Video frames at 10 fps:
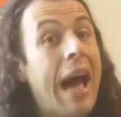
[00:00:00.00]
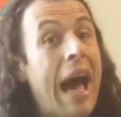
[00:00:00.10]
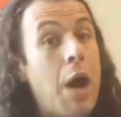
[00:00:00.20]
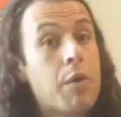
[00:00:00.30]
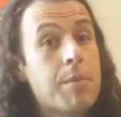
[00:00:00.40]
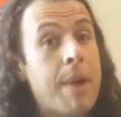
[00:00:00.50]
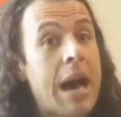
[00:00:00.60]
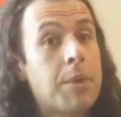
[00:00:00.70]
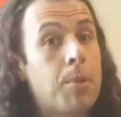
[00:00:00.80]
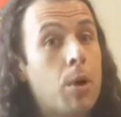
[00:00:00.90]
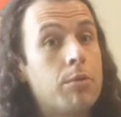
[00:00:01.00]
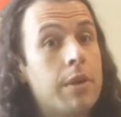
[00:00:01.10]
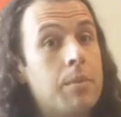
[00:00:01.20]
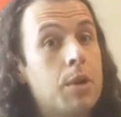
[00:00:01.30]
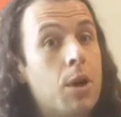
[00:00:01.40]
how the patapon
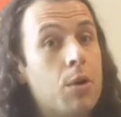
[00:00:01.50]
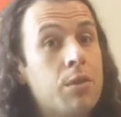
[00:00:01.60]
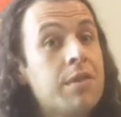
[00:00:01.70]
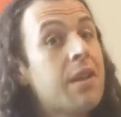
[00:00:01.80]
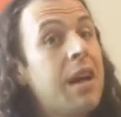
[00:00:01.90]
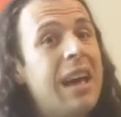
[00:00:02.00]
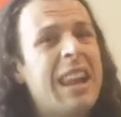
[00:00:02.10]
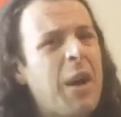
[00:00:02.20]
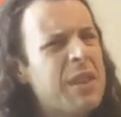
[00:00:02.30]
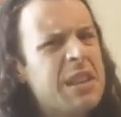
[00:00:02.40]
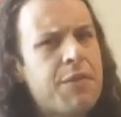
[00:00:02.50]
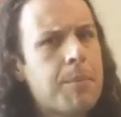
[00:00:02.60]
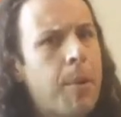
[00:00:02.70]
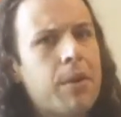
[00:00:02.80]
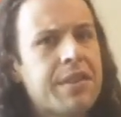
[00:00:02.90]
rhythm goes and how the
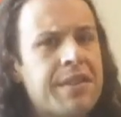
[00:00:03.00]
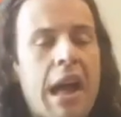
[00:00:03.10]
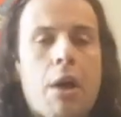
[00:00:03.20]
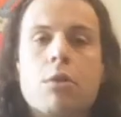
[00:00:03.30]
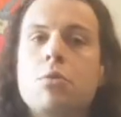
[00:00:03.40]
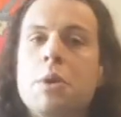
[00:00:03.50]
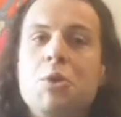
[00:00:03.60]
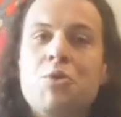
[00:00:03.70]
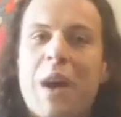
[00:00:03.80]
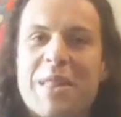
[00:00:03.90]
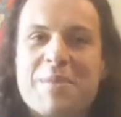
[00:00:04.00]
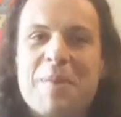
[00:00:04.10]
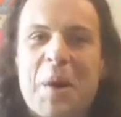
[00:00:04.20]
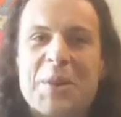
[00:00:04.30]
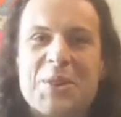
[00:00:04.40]
different parts sound when you try them
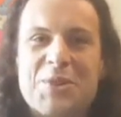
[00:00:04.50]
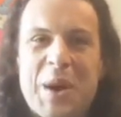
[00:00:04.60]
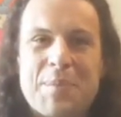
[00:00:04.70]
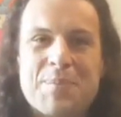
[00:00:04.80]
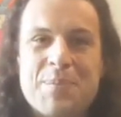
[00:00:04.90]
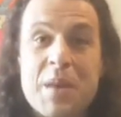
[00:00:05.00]
on your drum.